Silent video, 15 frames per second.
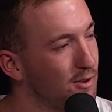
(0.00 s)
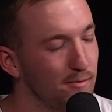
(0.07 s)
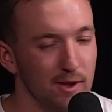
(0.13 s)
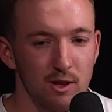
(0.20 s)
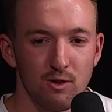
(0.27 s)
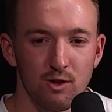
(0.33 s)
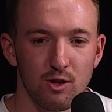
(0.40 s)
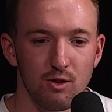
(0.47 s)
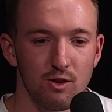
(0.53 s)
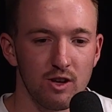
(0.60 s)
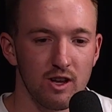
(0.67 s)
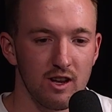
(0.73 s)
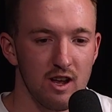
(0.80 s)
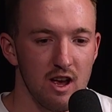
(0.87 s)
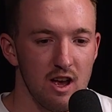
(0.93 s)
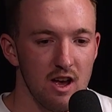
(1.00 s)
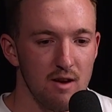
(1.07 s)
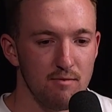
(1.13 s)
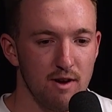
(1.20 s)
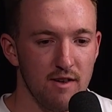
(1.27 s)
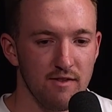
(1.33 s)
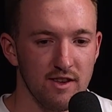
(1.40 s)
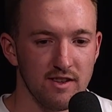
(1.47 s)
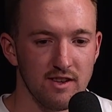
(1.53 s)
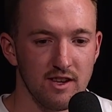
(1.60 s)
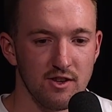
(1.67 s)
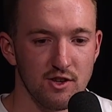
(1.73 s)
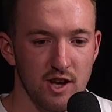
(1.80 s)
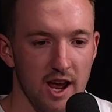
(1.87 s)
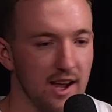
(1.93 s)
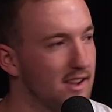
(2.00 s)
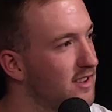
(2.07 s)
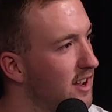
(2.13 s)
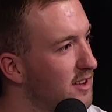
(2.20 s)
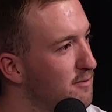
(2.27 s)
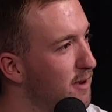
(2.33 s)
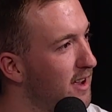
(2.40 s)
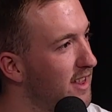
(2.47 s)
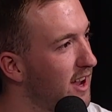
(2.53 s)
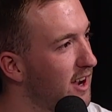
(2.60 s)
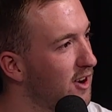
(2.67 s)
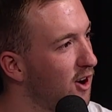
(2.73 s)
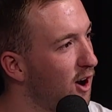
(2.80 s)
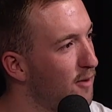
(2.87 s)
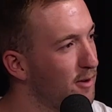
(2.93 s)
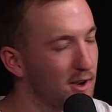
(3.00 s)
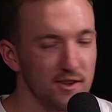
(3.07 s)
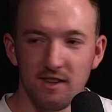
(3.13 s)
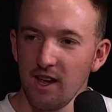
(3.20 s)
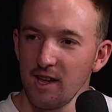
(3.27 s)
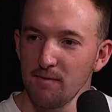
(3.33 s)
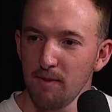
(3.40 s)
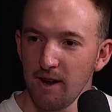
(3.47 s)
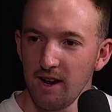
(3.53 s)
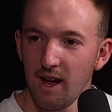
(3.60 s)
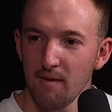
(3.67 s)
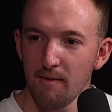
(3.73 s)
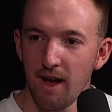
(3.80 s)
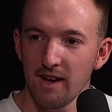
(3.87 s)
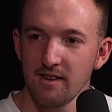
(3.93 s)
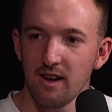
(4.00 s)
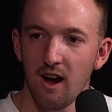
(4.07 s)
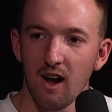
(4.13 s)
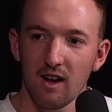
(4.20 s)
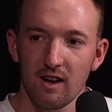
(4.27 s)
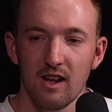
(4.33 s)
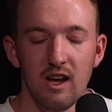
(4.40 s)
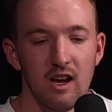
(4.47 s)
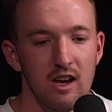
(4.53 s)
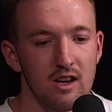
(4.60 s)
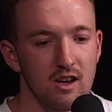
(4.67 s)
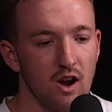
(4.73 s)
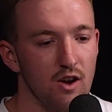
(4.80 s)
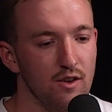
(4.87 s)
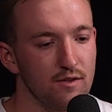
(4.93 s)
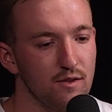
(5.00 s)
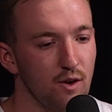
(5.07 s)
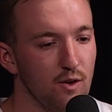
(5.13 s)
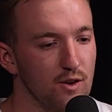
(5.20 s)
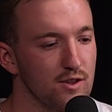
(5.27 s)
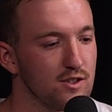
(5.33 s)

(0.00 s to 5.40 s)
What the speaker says: I mean, you look at previous years, Checkers has been that guy because he's been our main target going forward.